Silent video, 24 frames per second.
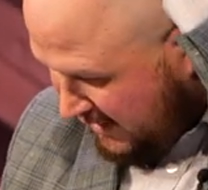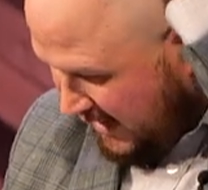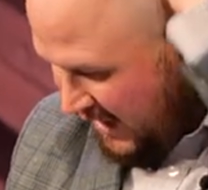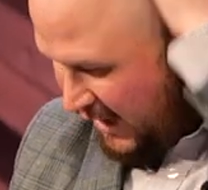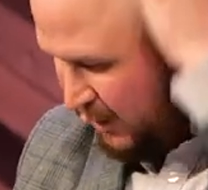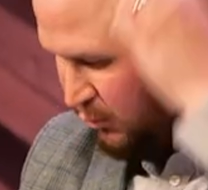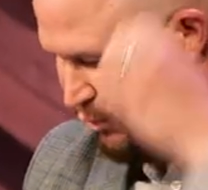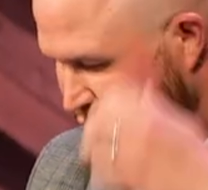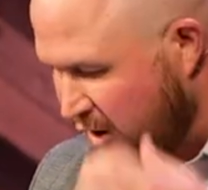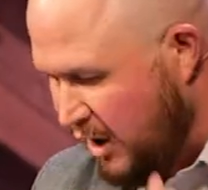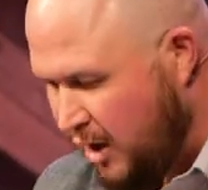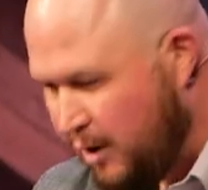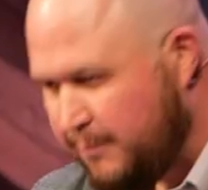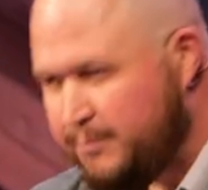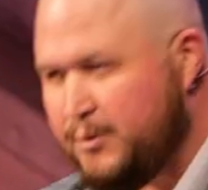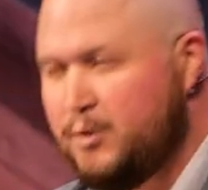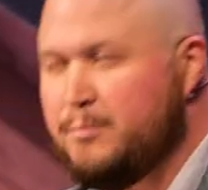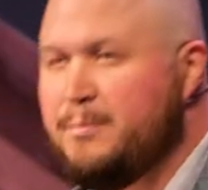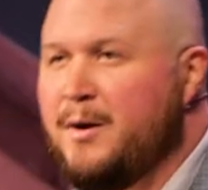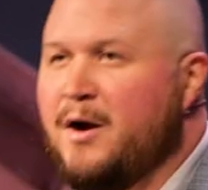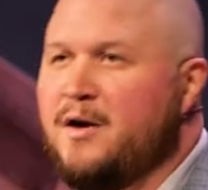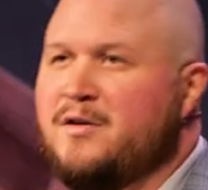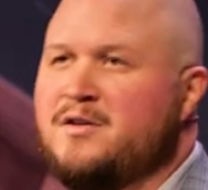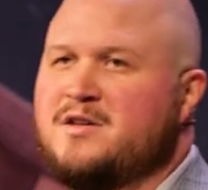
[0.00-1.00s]
He will help
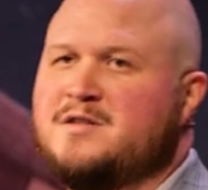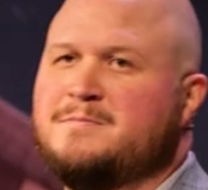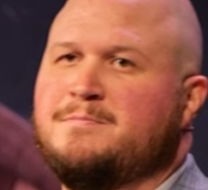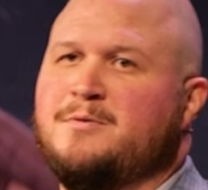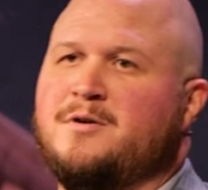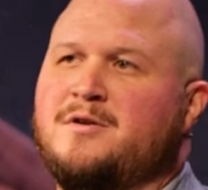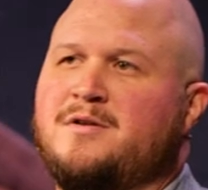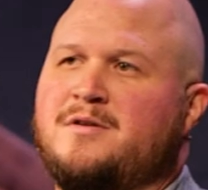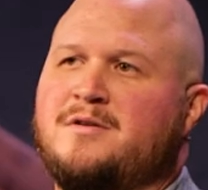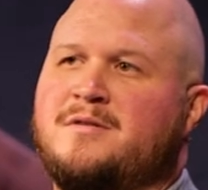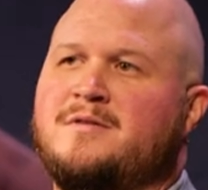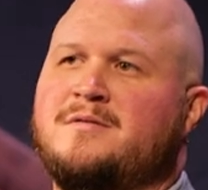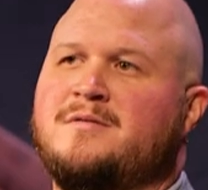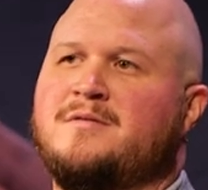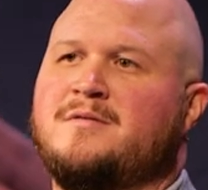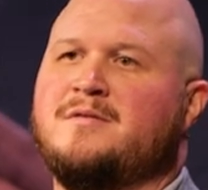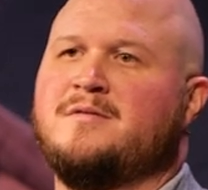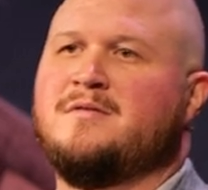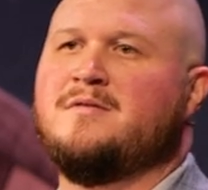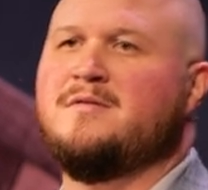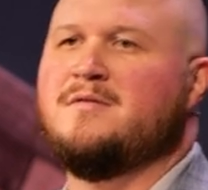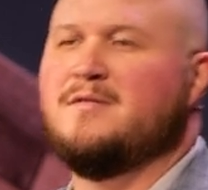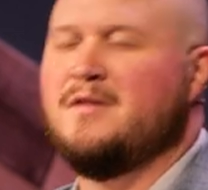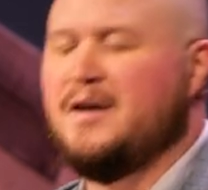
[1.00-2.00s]
you bear this burden.
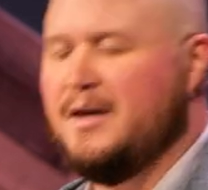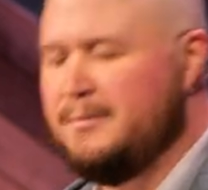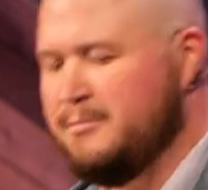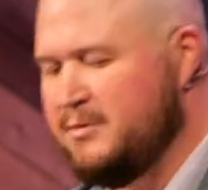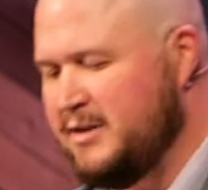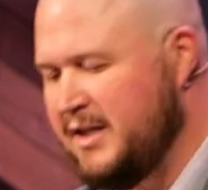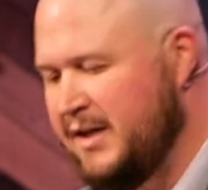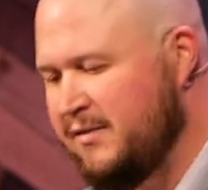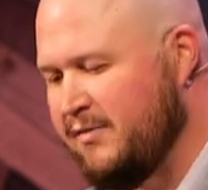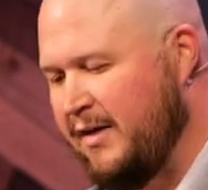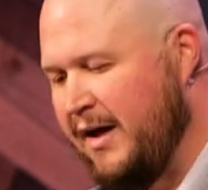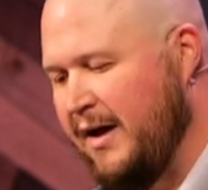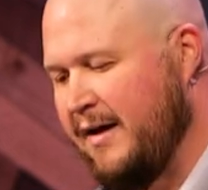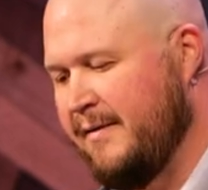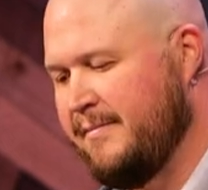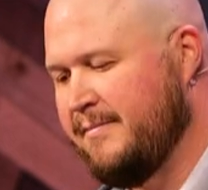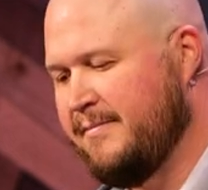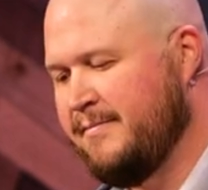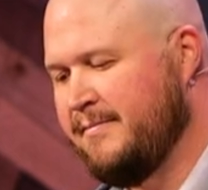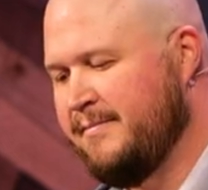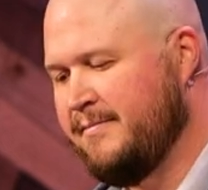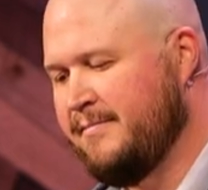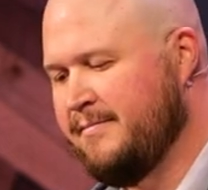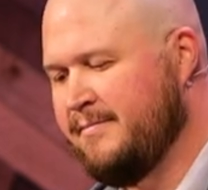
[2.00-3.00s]
I believe that.
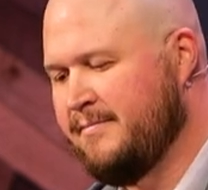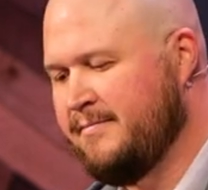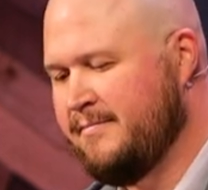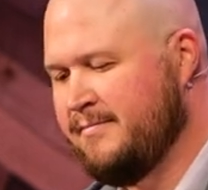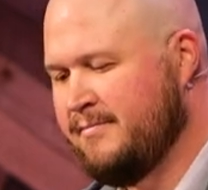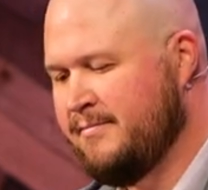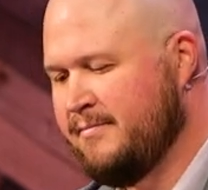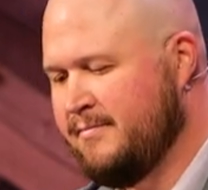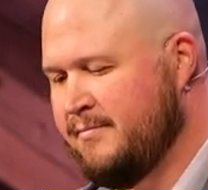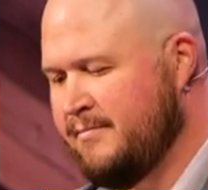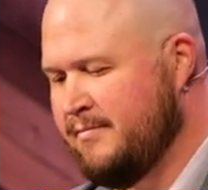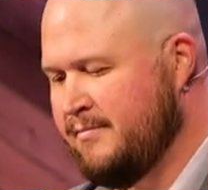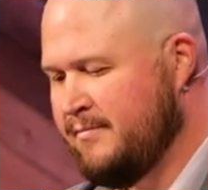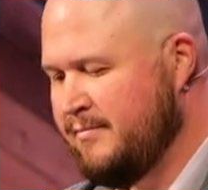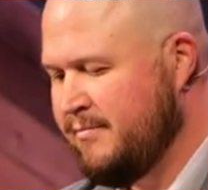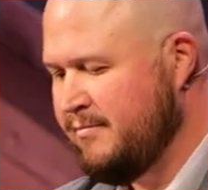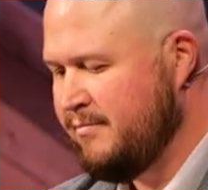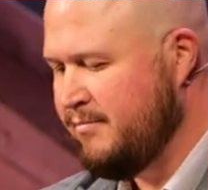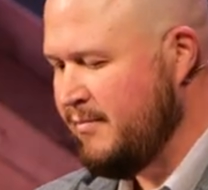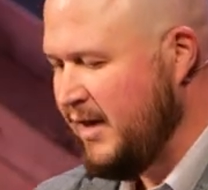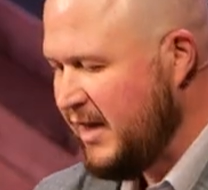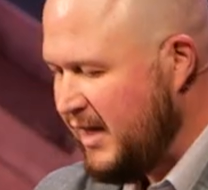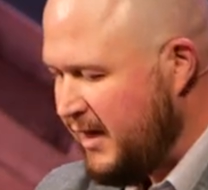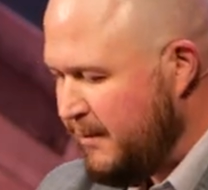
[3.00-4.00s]

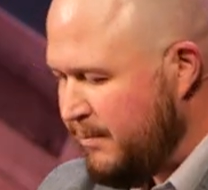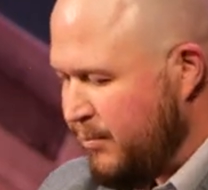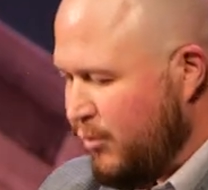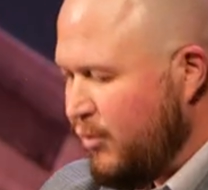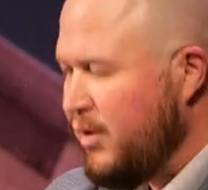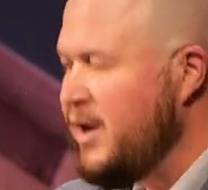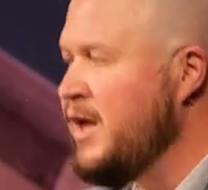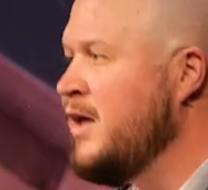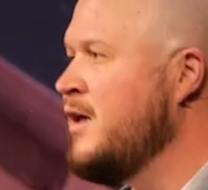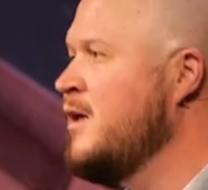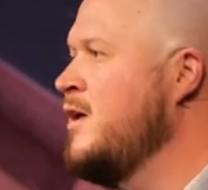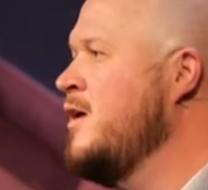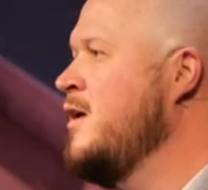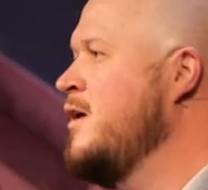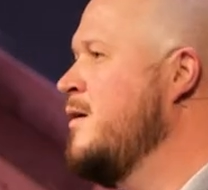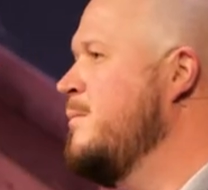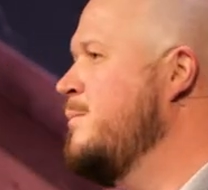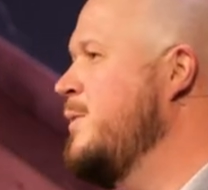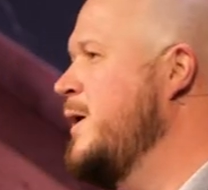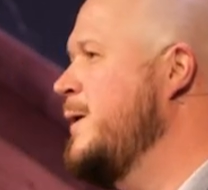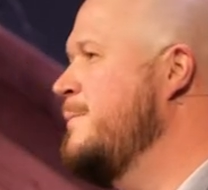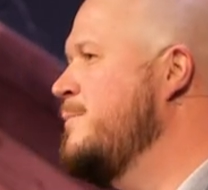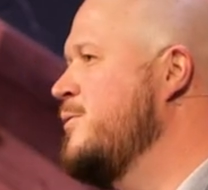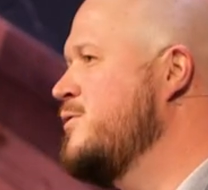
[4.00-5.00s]
May He bring
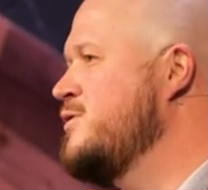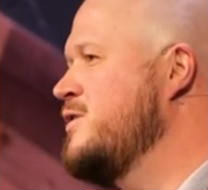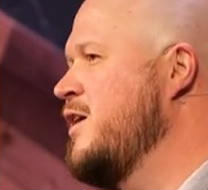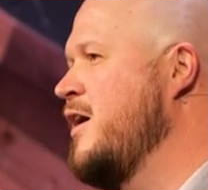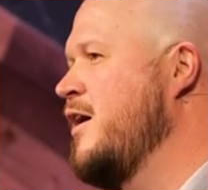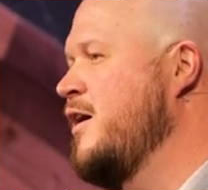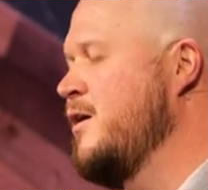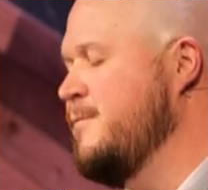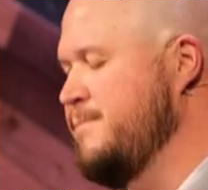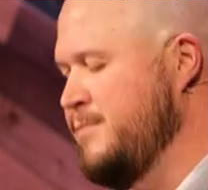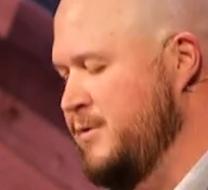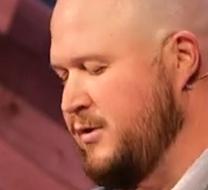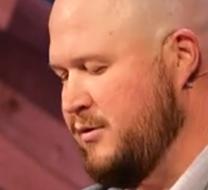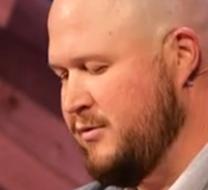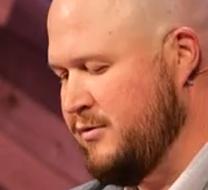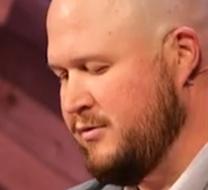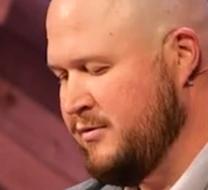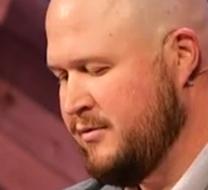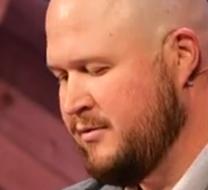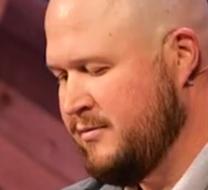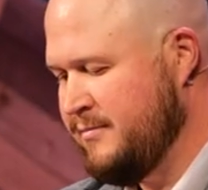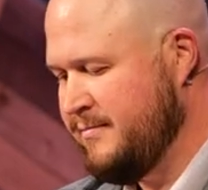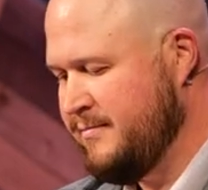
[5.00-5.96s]
people to help you.